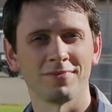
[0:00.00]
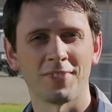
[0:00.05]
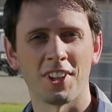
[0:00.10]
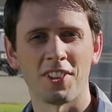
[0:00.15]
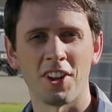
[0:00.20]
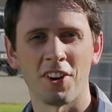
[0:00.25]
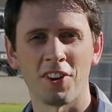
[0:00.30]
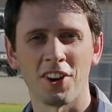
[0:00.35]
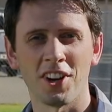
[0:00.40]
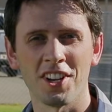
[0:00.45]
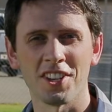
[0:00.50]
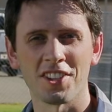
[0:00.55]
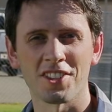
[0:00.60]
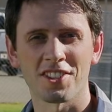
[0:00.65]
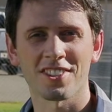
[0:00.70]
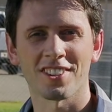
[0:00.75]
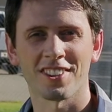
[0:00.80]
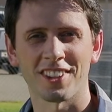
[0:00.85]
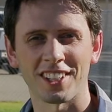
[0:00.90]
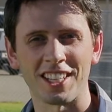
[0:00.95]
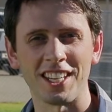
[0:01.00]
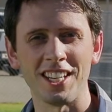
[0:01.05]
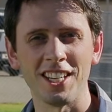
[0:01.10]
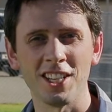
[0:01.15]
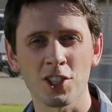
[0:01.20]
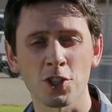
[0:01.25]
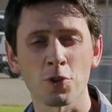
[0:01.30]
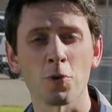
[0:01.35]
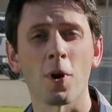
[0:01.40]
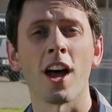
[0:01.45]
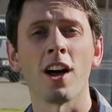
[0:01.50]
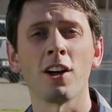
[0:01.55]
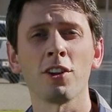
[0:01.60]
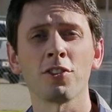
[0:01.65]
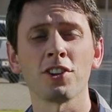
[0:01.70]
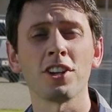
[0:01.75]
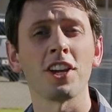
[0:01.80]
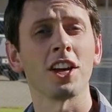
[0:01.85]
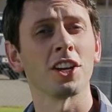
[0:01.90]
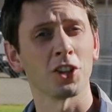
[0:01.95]
And there it is, the keys to a
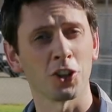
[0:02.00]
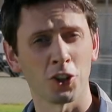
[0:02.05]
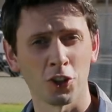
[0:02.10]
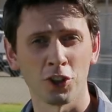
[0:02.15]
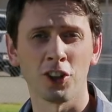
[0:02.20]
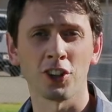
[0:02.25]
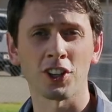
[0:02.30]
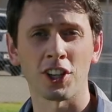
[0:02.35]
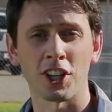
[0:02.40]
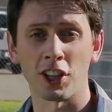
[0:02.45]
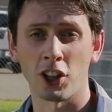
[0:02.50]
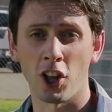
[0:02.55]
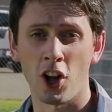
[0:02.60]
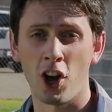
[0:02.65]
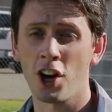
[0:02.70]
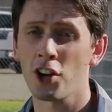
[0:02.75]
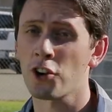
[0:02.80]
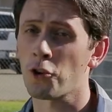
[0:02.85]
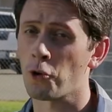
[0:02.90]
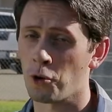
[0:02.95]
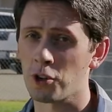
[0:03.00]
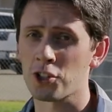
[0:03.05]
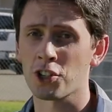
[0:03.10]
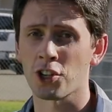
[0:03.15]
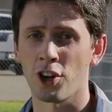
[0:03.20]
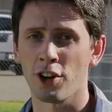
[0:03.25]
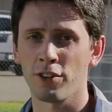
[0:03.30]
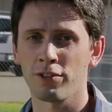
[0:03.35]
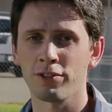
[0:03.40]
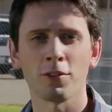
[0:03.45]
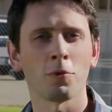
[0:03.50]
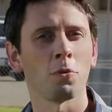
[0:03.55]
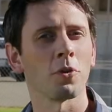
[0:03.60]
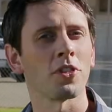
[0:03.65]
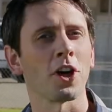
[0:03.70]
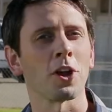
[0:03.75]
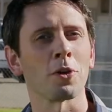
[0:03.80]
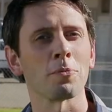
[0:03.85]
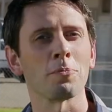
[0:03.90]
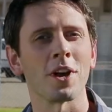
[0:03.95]
healthy and good-looking lawn or turf
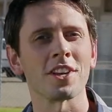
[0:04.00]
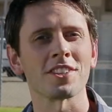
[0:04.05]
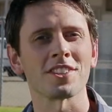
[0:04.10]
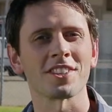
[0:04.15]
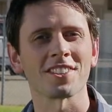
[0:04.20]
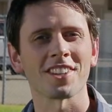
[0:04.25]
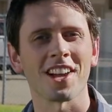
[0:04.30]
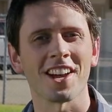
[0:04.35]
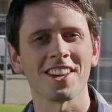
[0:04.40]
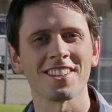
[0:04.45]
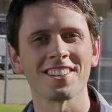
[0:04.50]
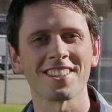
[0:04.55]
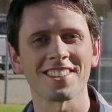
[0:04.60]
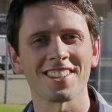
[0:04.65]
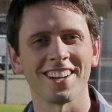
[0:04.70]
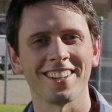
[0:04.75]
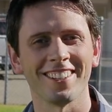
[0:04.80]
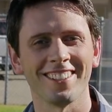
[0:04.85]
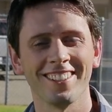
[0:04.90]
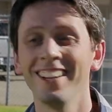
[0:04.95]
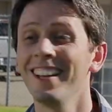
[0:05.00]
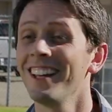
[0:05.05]
without a pesticide in sight.